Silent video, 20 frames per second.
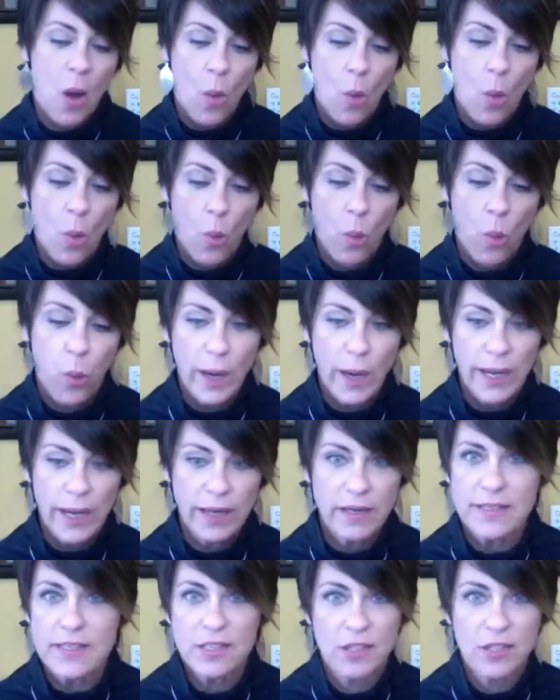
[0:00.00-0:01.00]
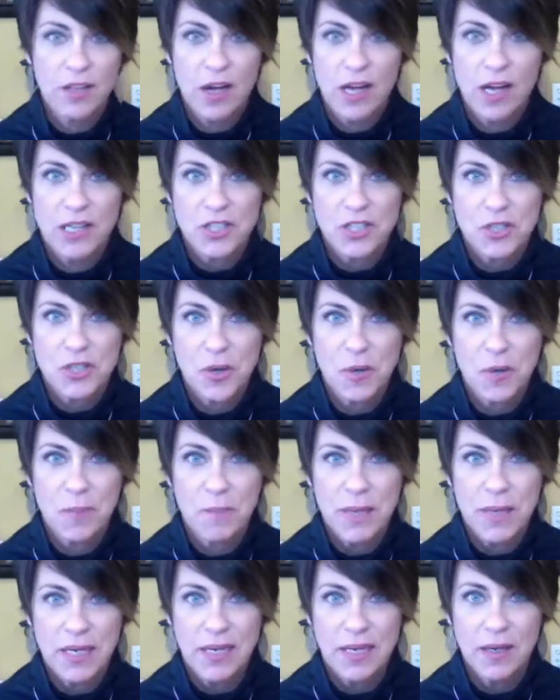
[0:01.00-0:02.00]
When is your launch?
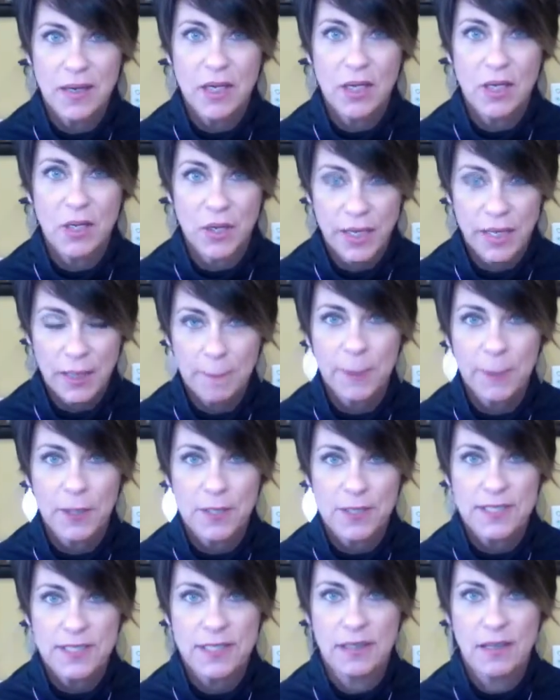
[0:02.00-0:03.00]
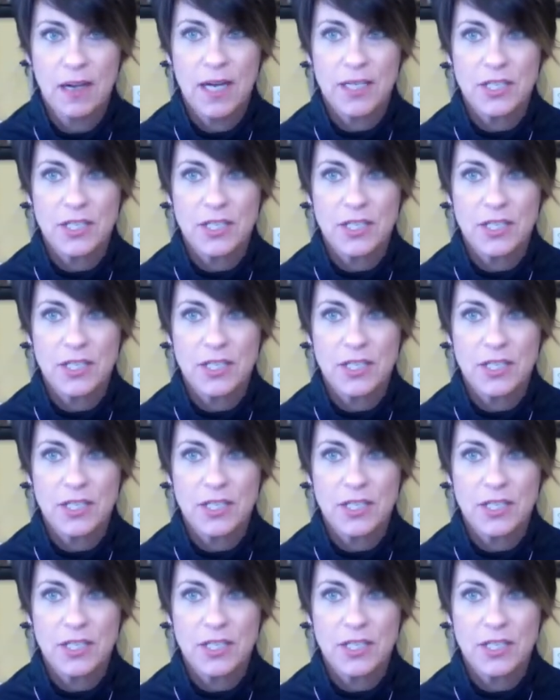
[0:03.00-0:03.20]
Meaning your in-person launch.